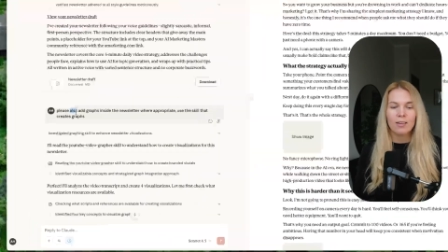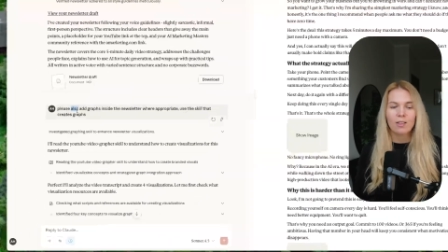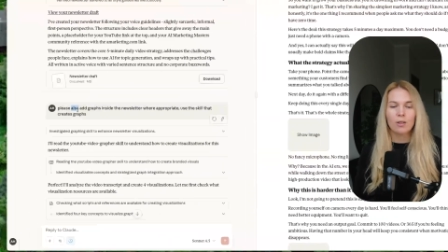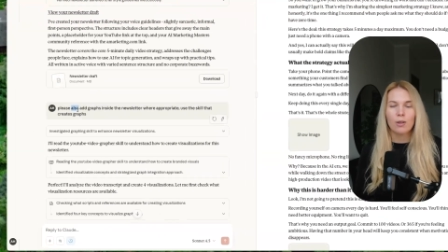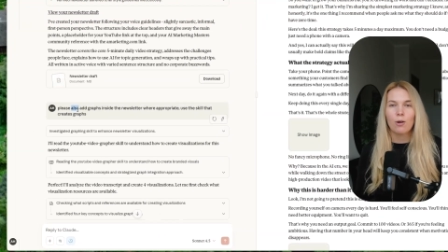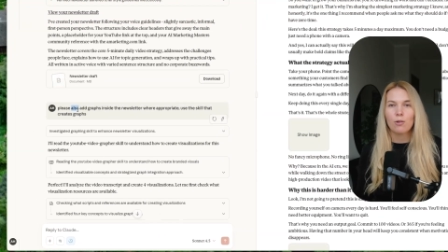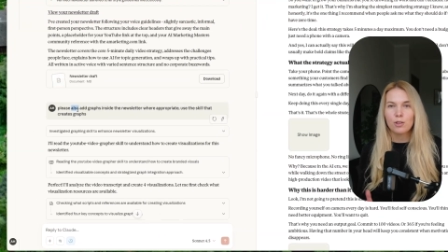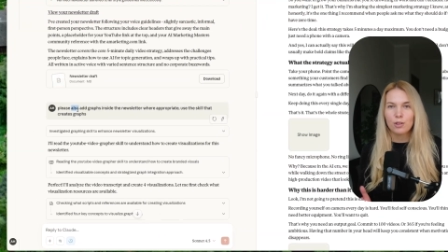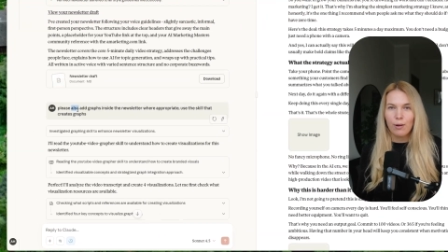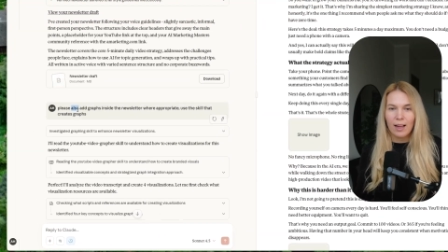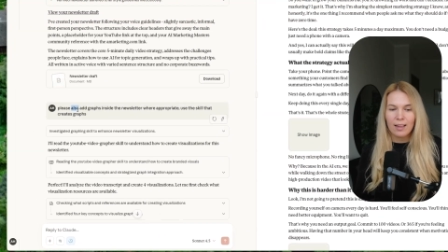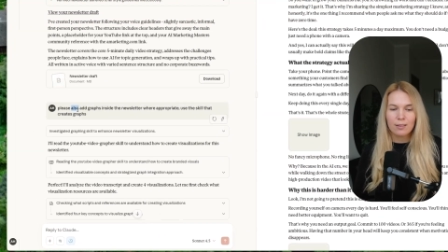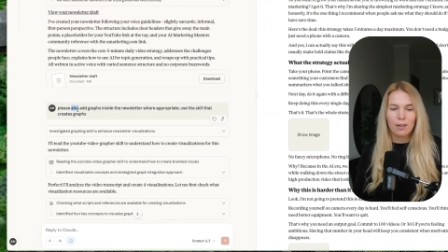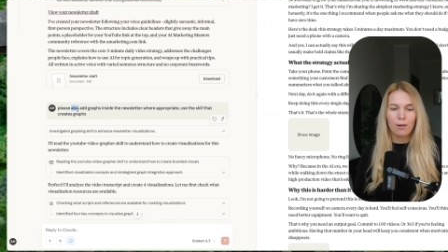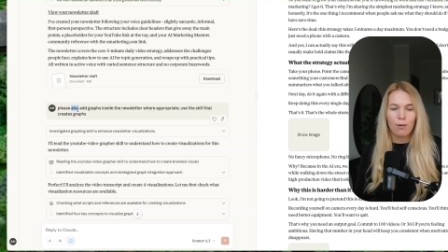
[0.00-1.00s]
So I also
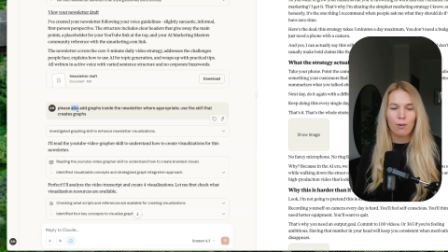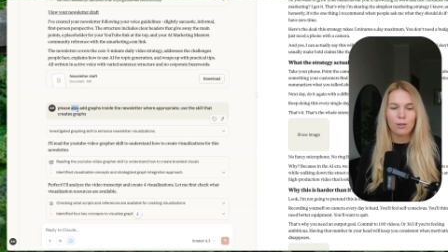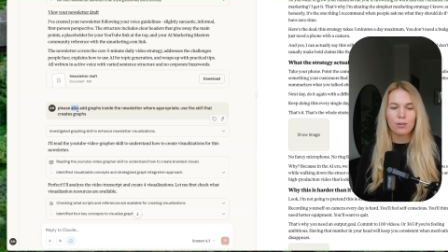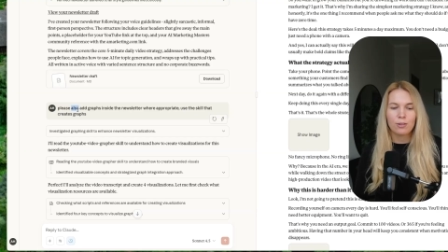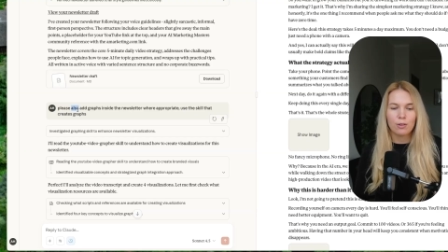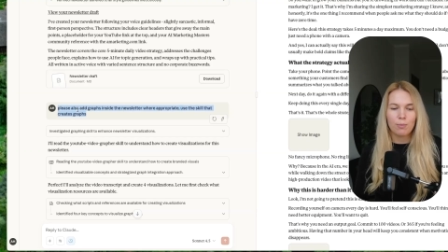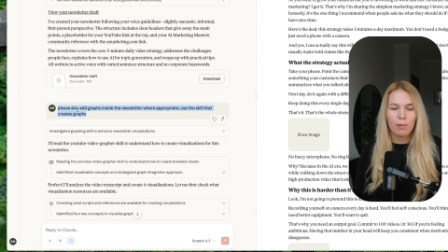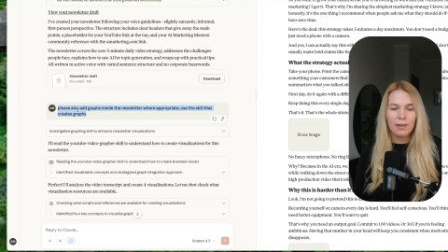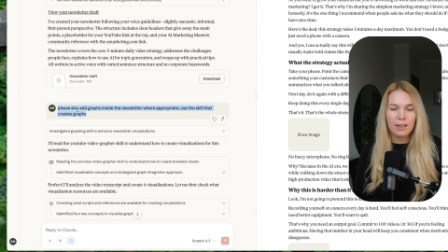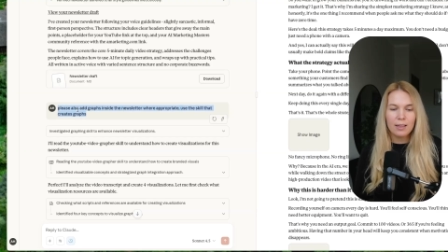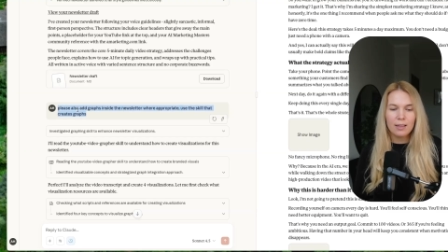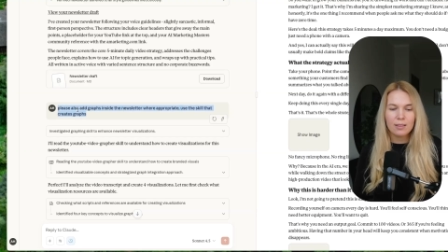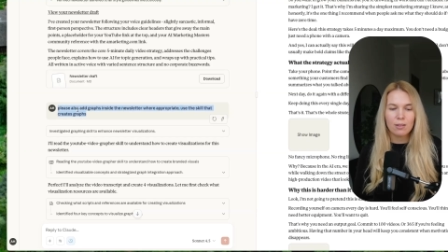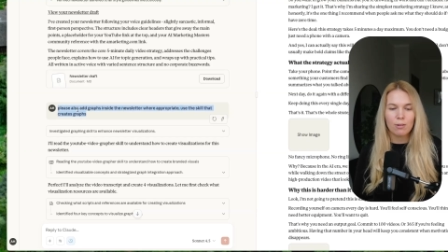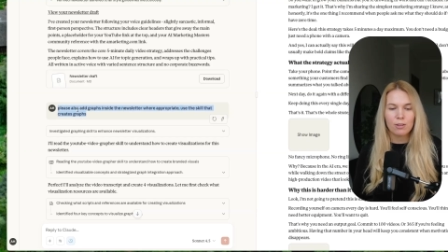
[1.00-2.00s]
asked Claude to
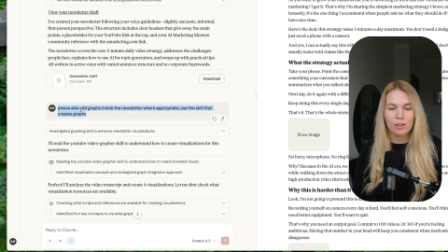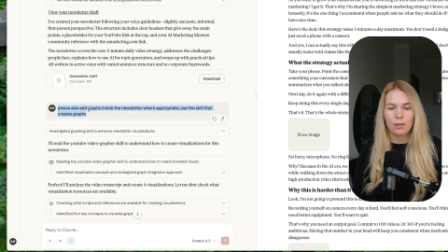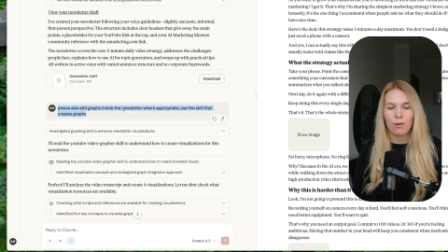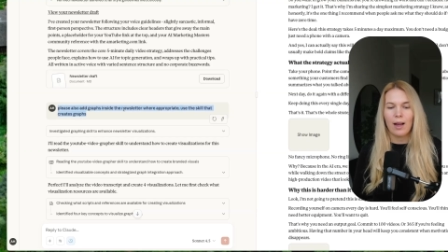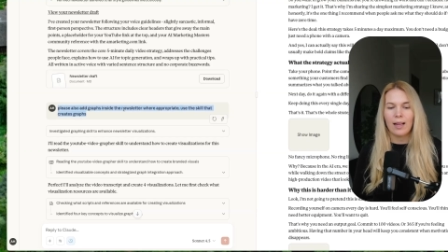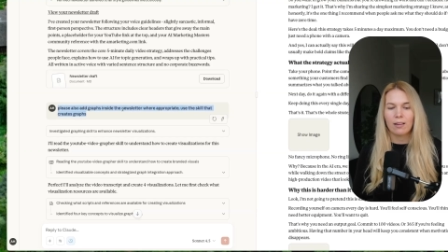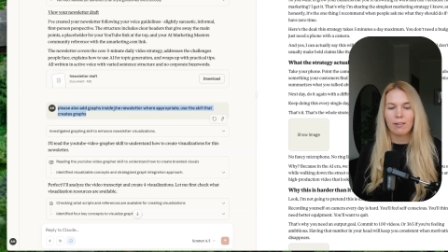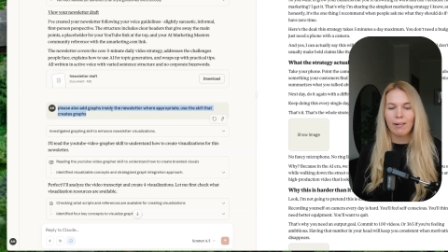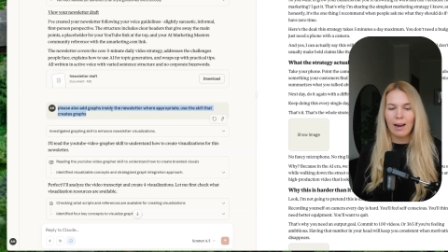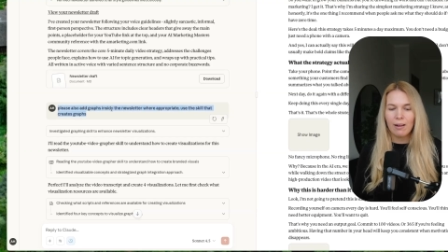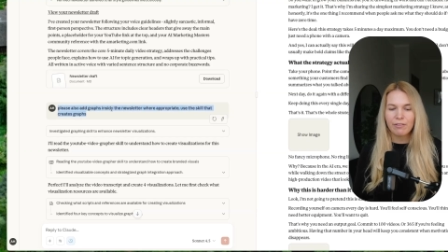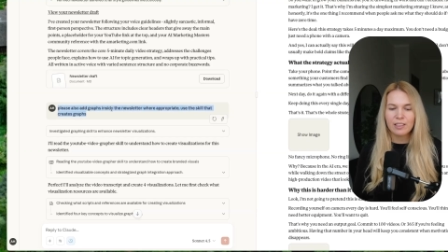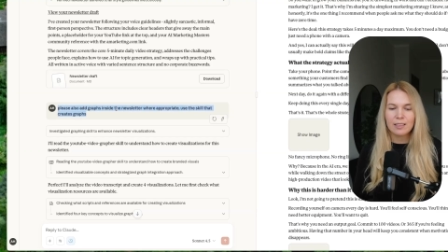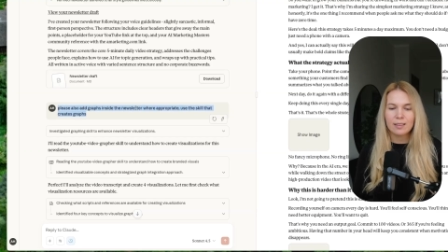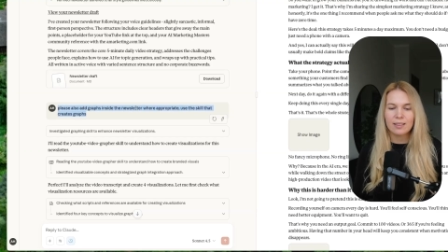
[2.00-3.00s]
please also add
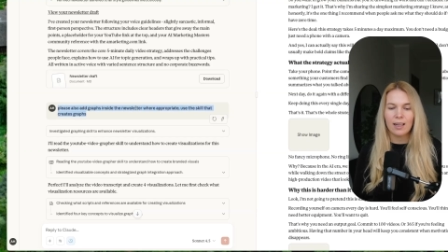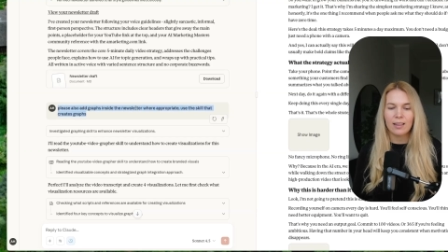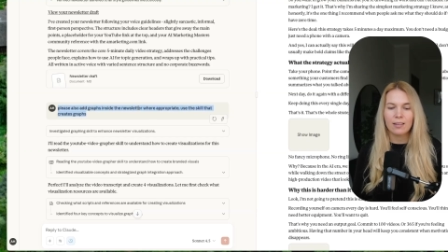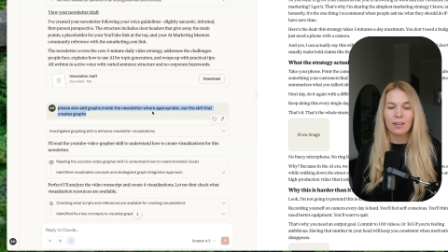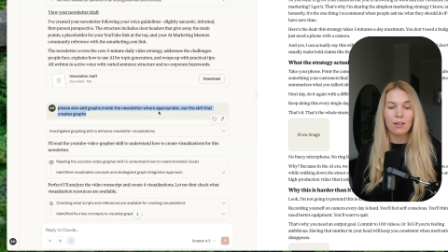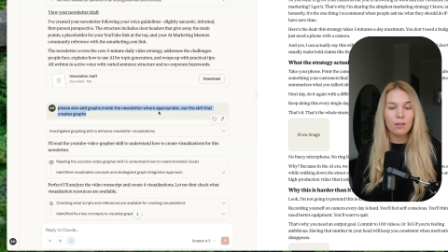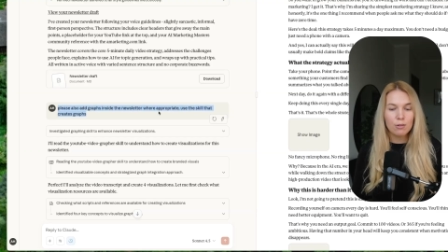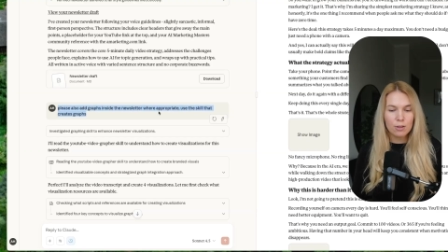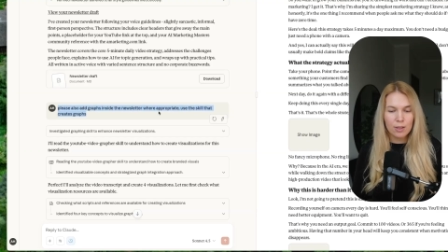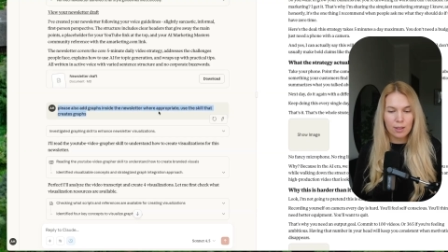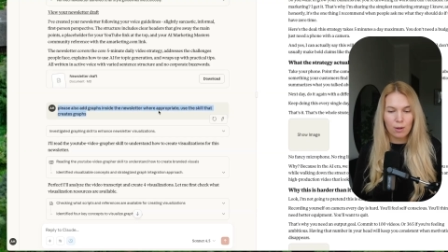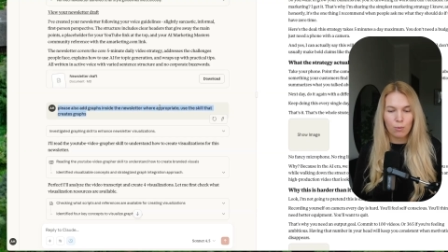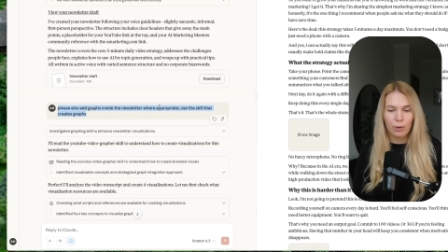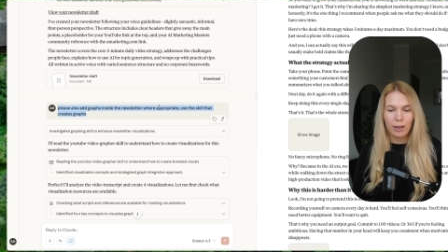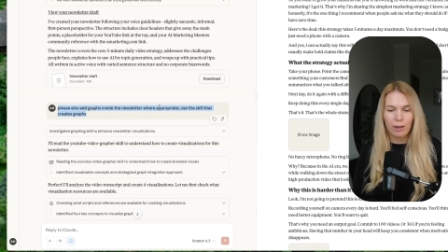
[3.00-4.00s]
graphs inside and use
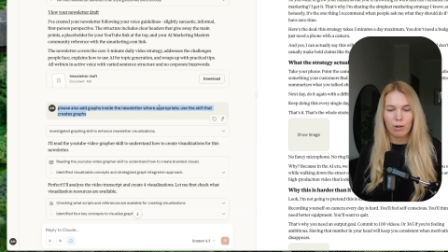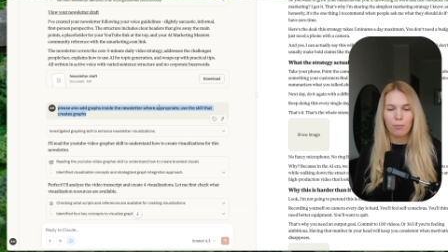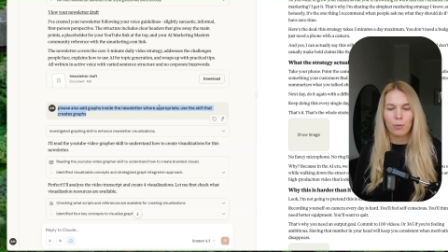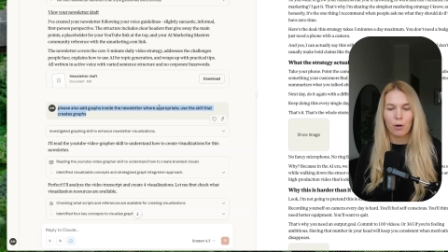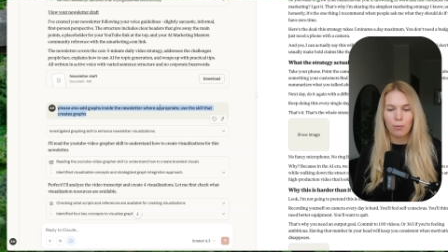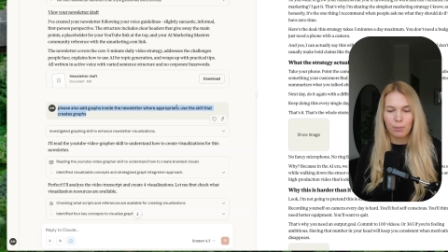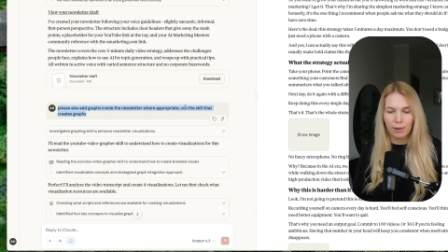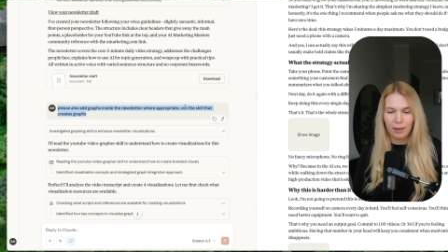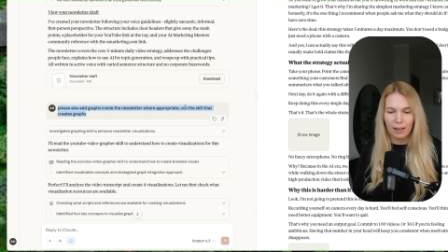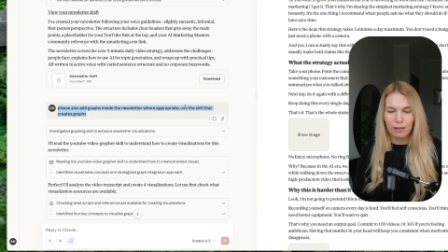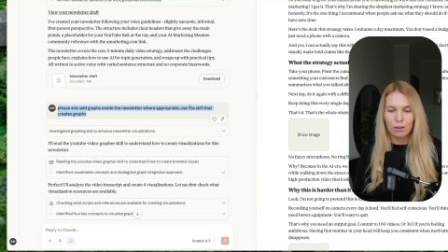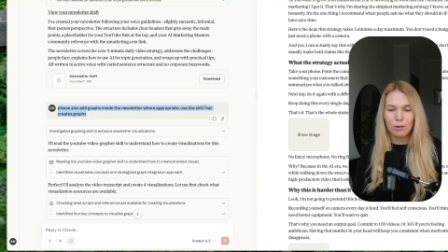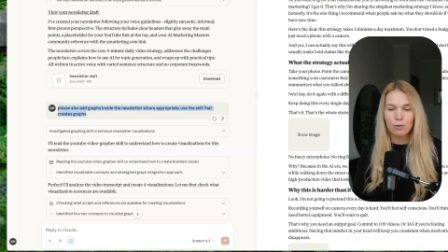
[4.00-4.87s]
it where appropriate.